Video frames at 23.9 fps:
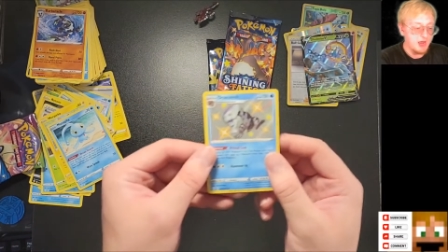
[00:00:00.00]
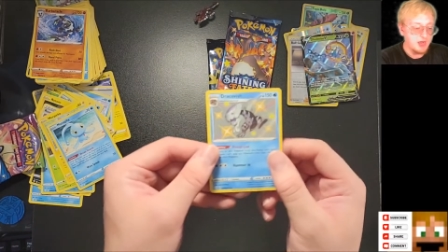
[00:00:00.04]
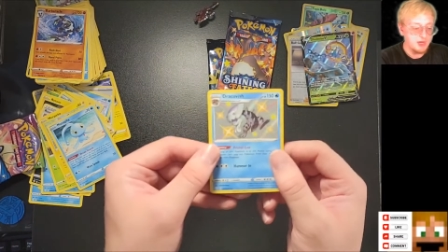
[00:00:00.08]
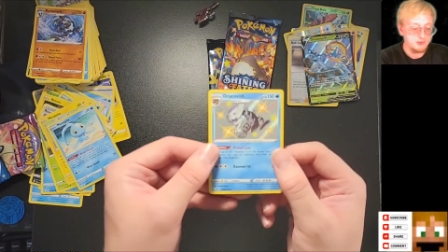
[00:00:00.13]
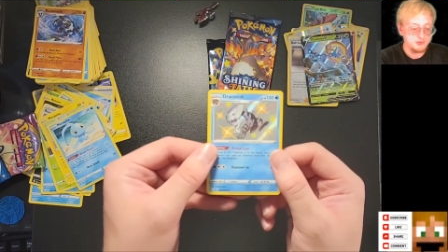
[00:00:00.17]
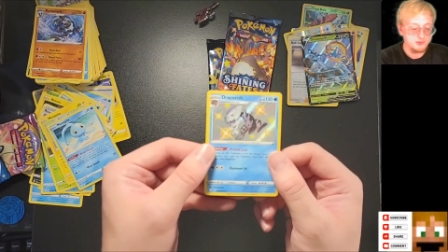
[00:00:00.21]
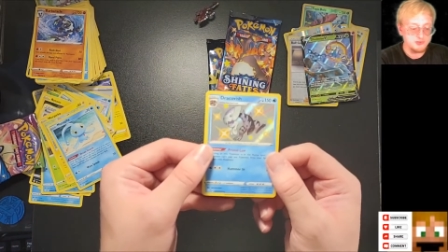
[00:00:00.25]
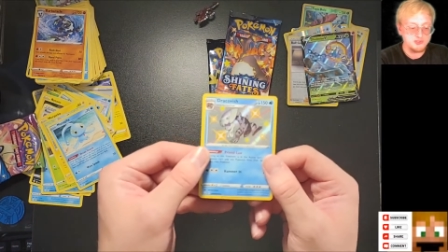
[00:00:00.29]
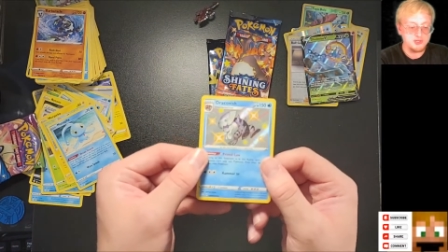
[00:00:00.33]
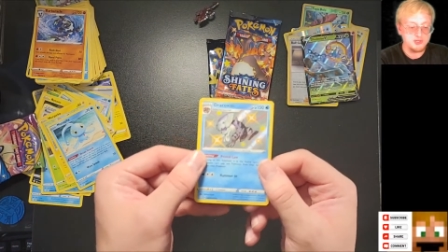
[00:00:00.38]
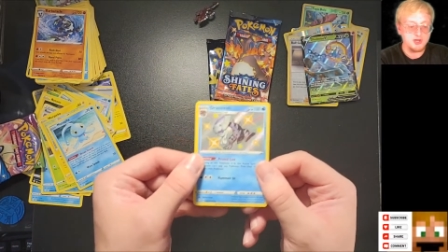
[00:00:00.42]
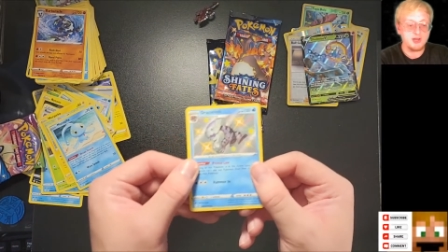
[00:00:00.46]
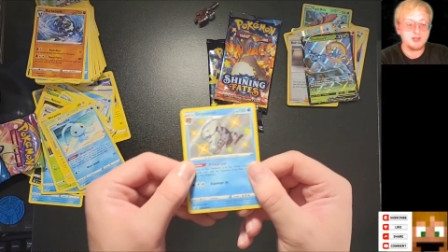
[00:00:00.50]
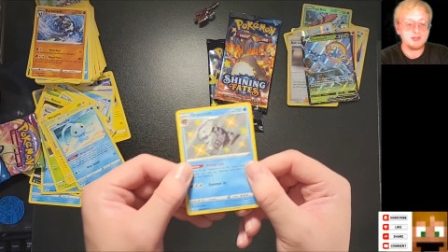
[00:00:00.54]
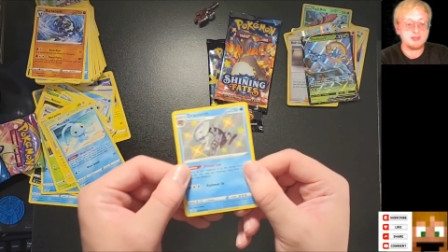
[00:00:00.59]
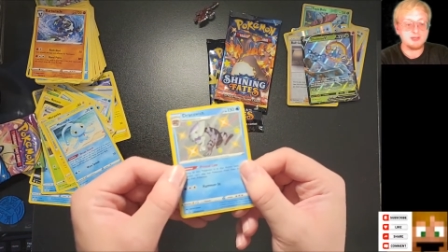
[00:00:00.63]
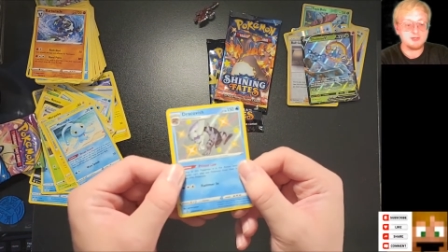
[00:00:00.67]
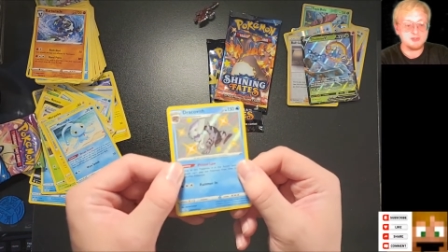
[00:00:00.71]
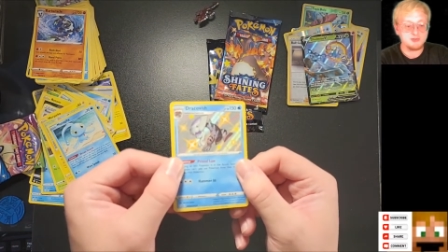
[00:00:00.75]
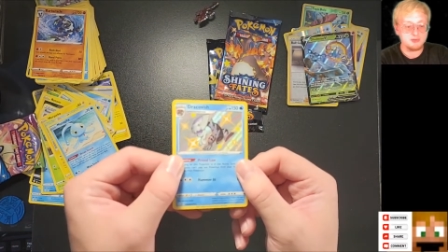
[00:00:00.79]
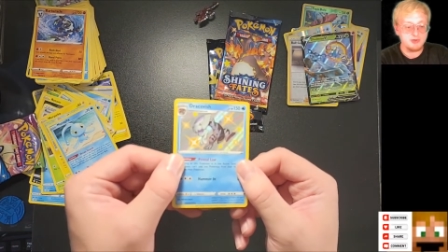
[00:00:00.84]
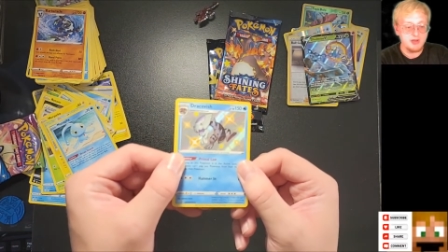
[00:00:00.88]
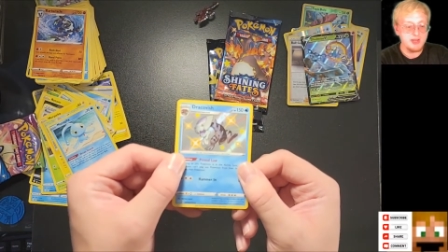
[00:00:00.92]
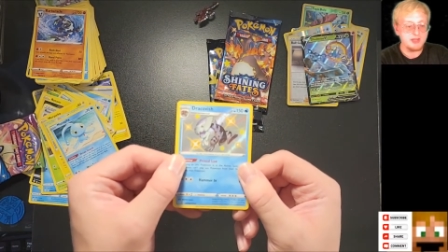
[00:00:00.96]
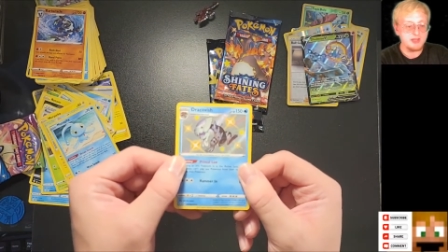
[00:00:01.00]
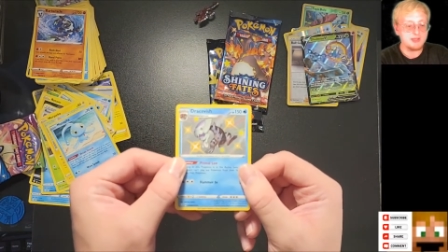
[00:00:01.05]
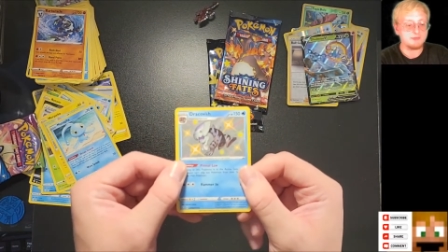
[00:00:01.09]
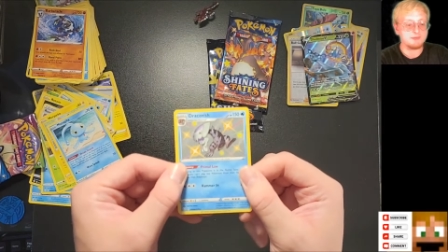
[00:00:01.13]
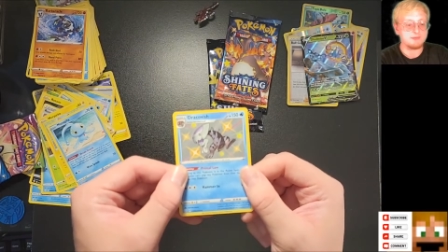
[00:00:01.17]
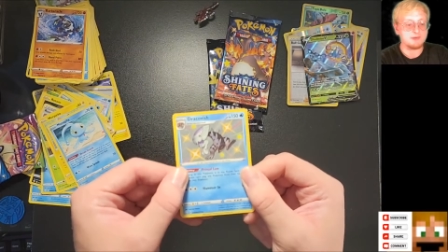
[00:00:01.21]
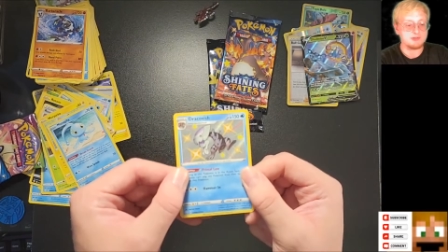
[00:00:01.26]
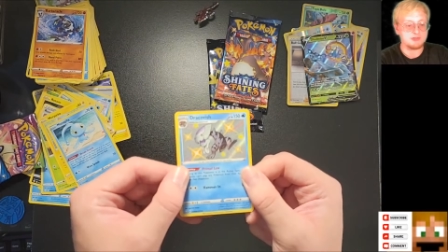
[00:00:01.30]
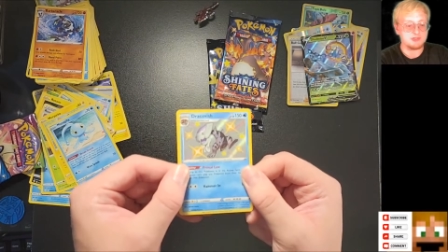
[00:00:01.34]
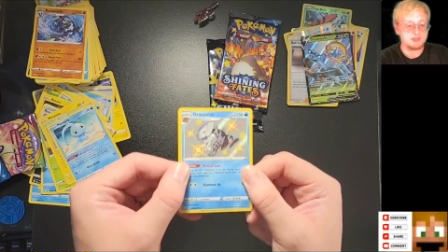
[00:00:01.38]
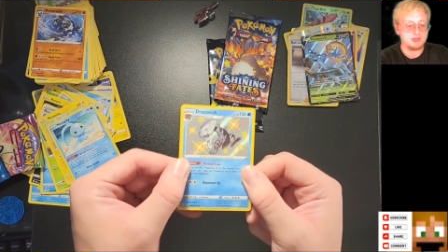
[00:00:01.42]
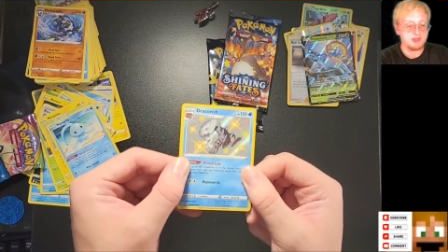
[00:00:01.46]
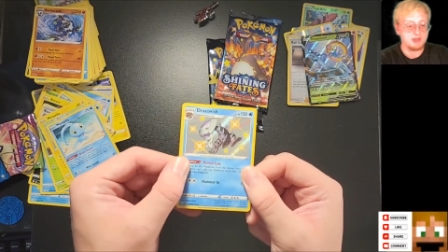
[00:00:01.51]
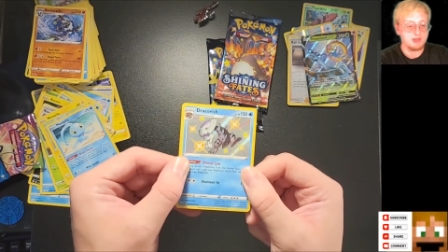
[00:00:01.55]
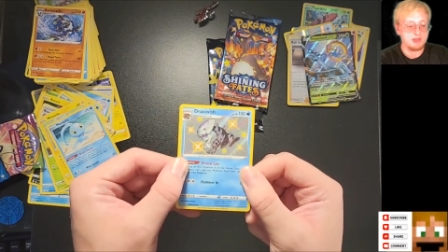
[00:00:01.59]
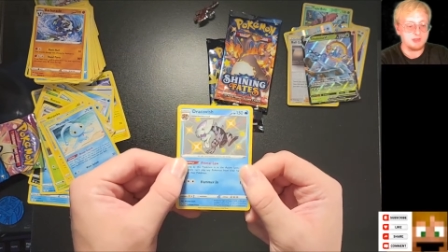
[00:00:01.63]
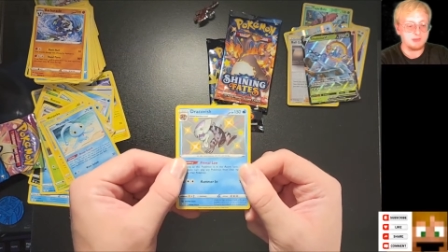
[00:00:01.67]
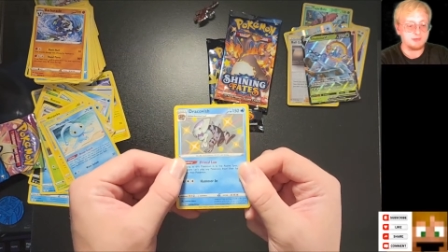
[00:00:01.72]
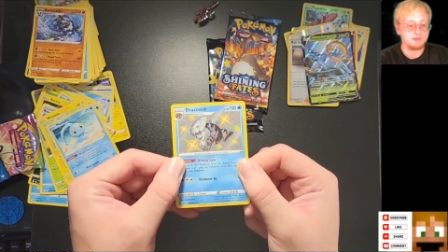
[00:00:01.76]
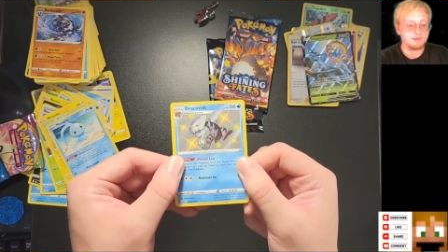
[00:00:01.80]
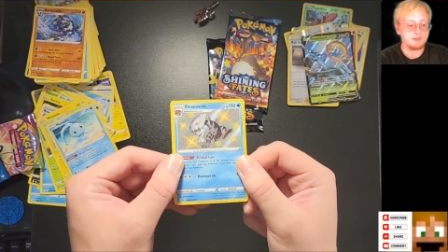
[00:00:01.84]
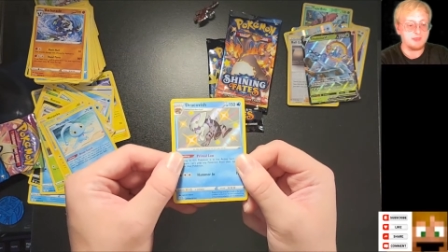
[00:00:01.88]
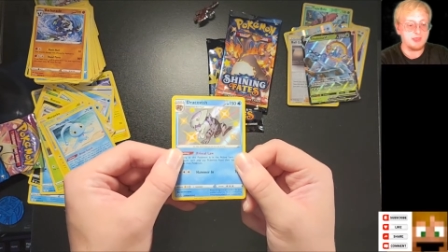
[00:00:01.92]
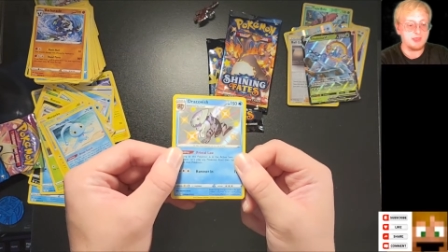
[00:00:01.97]
A shiny Dracovish,
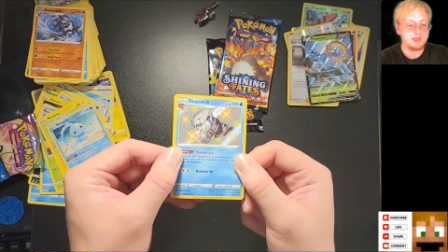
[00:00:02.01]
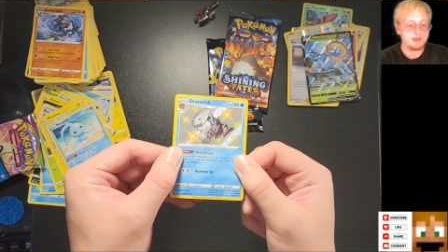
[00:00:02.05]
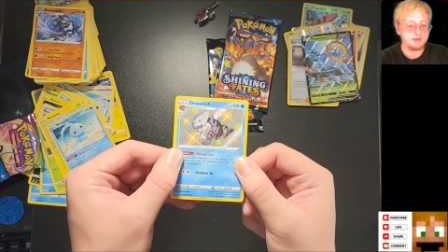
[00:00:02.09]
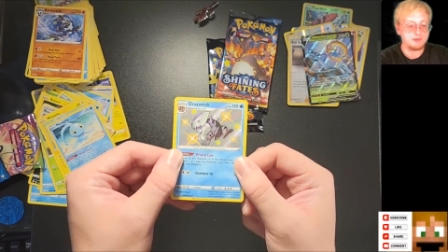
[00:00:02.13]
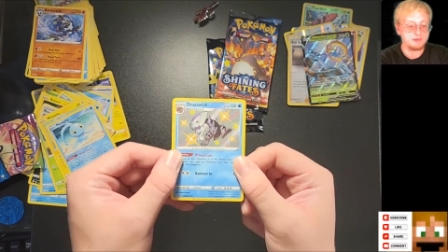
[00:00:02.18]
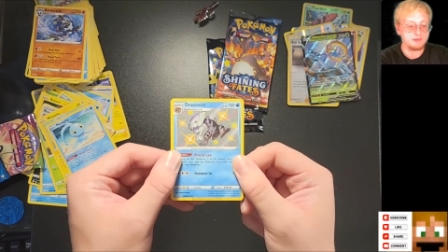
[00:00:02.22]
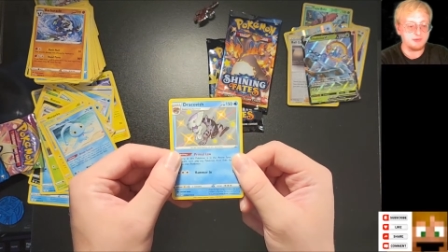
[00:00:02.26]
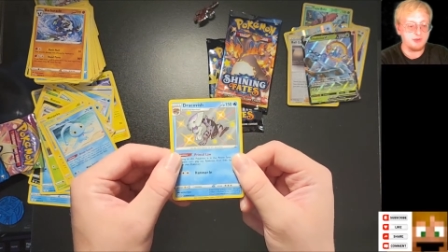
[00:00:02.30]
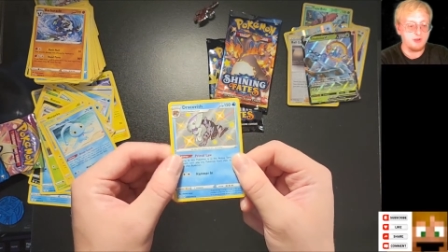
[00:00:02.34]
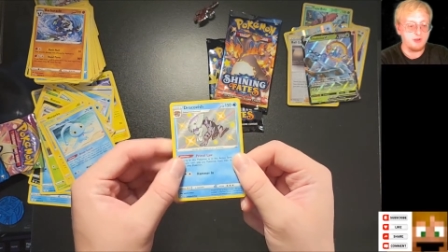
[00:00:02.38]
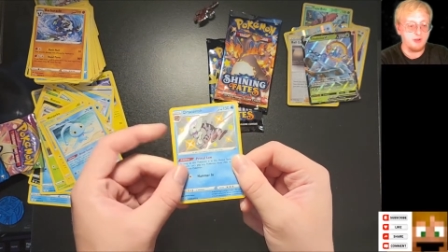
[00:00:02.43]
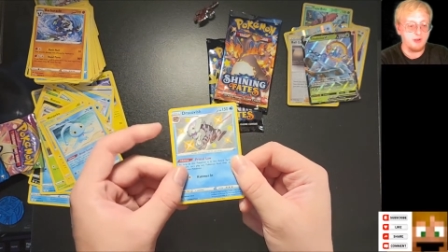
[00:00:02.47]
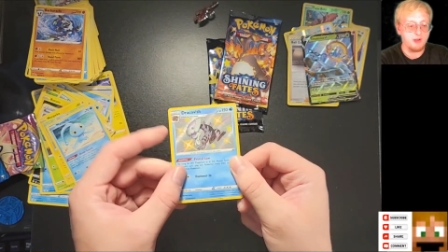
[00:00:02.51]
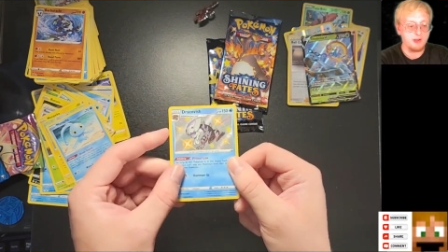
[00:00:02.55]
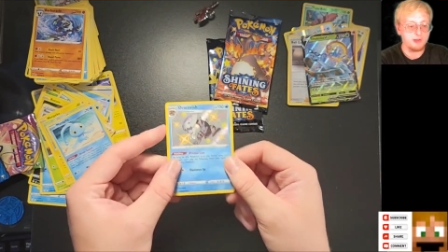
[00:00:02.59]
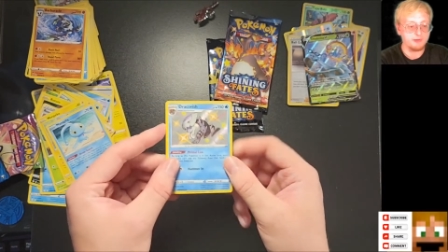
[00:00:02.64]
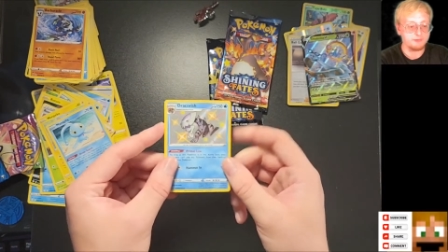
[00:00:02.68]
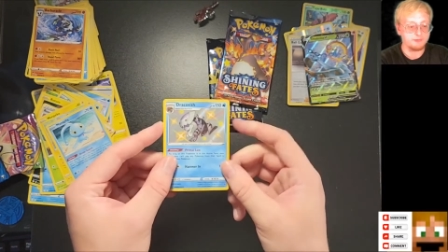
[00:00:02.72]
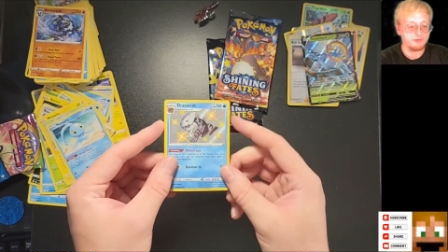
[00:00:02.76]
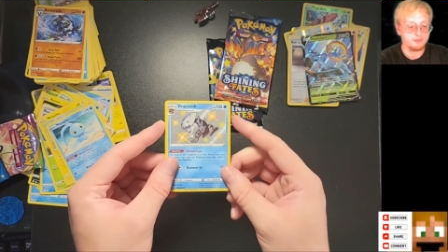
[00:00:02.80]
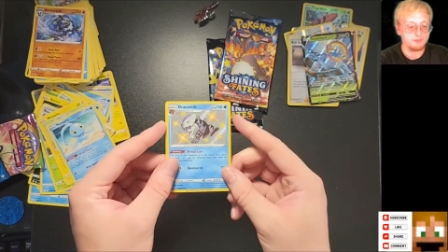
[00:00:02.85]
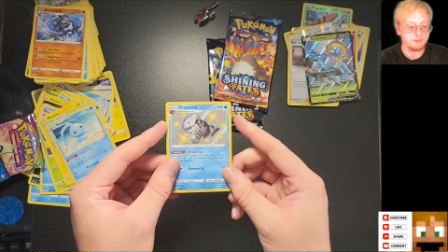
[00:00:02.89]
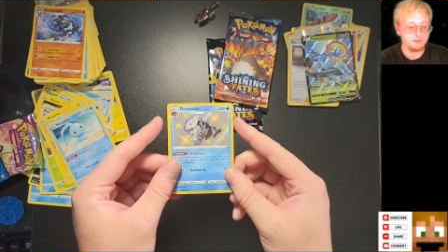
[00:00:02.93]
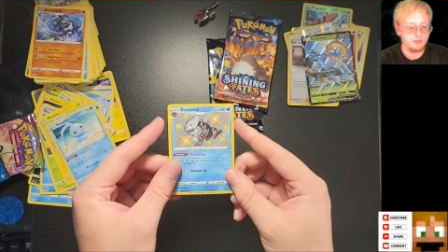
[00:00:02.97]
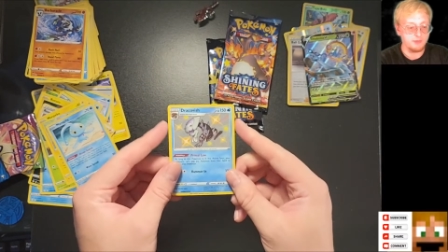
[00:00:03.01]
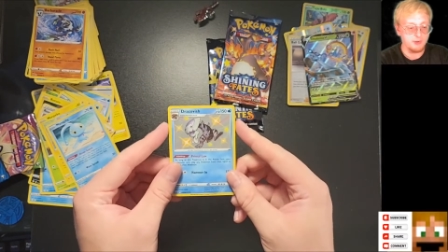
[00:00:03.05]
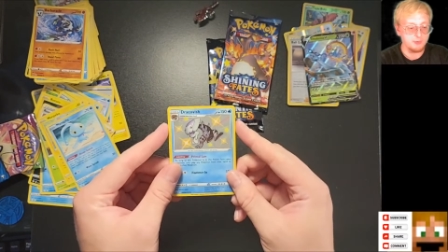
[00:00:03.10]
guys. That is awesome.